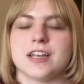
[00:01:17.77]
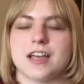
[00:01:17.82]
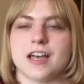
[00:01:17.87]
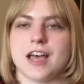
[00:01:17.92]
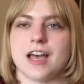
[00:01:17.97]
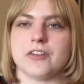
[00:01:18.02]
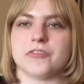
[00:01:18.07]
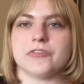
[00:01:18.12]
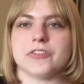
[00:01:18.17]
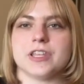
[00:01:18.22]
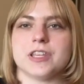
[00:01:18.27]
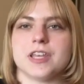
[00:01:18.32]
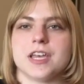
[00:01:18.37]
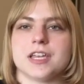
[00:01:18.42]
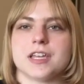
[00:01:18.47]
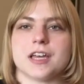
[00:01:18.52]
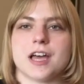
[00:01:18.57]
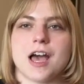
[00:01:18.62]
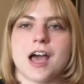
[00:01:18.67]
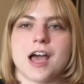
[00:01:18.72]
I feel
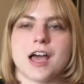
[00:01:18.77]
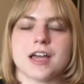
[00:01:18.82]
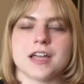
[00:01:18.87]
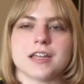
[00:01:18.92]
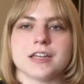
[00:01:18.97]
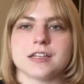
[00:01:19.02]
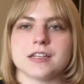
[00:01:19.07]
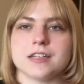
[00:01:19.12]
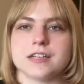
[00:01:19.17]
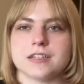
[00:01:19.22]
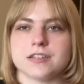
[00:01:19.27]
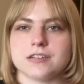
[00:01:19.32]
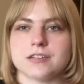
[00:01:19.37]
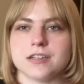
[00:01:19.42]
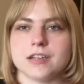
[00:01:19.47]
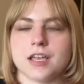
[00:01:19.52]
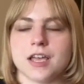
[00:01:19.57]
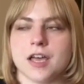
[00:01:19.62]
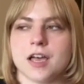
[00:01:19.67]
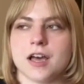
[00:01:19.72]
like I
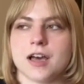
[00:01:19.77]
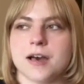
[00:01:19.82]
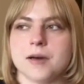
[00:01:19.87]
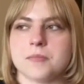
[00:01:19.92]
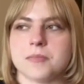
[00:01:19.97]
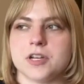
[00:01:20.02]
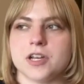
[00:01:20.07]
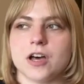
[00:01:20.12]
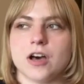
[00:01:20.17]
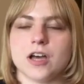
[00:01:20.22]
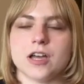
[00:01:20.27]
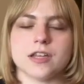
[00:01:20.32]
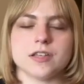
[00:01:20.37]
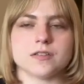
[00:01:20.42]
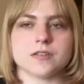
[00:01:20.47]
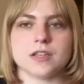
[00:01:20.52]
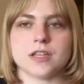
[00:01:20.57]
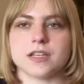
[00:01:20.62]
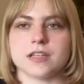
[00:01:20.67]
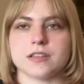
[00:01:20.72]
am not
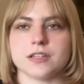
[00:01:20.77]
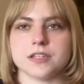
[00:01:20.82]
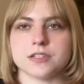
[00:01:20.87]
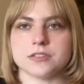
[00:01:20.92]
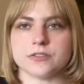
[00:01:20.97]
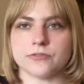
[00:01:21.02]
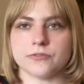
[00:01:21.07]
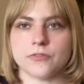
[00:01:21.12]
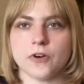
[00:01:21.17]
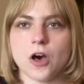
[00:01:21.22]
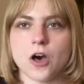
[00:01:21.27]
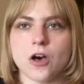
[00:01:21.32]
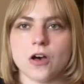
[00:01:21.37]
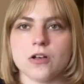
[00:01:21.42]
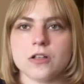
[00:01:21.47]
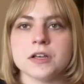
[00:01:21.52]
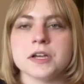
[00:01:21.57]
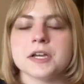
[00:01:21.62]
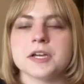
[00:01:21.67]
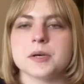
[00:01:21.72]
as likely to
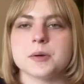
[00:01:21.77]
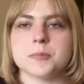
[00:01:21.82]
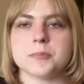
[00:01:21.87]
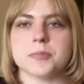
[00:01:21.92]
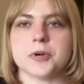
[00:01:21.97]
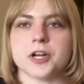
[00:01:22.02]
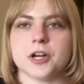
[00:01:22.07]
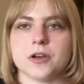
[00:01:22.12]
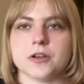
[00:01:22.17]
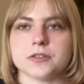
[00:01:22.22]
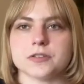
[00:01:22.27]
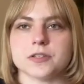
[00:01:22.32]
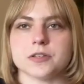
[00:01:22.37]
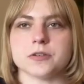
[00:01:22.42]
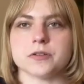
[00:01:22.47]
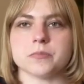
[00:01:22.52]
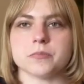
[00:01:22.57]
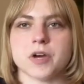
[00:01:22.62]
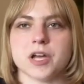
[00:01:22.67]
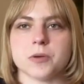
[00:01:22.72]
fall, but
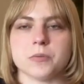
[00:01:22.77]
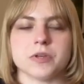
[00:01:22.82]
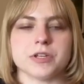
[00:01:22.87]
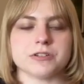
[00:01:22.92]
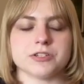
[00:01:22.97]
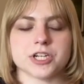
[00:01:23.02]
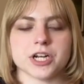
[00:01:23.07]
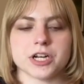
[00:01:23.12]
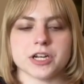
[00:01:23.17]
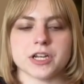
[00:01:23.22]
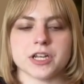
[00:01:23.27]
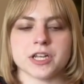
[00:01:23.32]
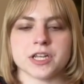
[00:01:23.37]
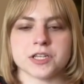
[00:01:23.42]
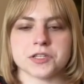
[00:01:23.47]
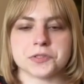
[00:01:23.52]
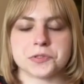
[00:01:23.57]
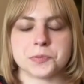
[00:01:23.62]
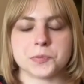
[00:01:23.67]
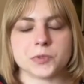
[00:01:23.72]
also my wheelchair
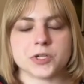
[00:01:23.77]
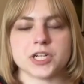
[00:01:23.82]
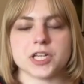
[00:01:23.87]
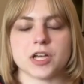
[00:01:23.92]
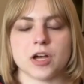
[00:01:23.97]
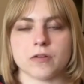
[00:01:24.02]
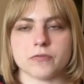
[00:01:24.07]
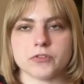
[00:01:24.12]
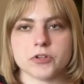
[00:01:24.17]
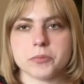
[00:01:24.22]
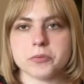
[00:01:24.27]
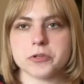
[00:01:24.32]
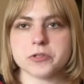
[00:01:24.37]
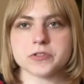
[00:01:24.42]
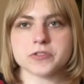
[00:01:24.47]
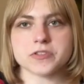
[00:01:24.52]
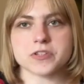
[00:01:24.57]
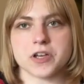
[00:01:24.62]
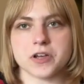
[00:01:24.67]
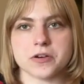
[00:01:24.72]
is pretty comfortable,
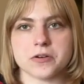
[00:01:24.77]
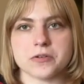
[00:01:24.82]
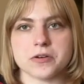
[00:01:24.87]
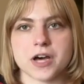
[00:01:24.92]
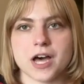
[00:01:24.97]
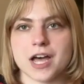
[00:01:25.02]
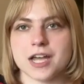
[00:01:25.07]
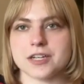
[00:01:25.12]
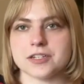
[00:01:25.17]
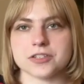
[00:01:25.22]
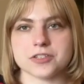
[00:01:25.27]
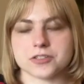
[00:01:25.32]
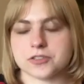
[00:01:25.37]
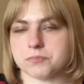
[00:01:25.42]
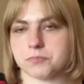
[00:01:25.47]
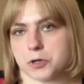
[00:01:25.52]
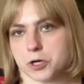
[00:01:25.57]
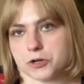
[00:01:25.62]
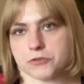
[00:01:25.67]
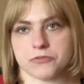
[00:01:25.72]
so I
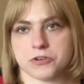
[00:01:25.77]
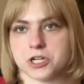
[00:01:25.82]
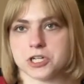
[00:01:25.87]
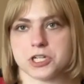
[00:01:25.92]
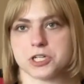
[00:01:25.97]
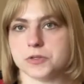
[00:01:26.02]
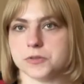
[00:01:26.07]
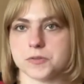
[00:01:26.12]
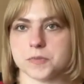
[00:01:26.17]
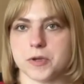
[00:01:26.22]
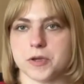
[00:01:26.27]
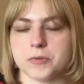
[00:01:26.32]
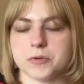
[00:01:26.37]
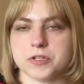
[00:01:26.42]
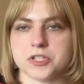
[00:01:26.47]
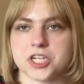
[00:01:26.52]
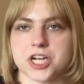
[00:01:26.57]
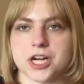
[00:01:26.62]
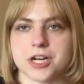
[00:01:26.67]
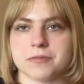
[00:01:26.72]
just prefer to use my
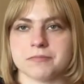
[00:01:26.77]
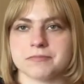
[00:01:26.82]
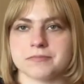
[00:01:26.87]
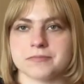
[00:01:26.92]
wheelchair.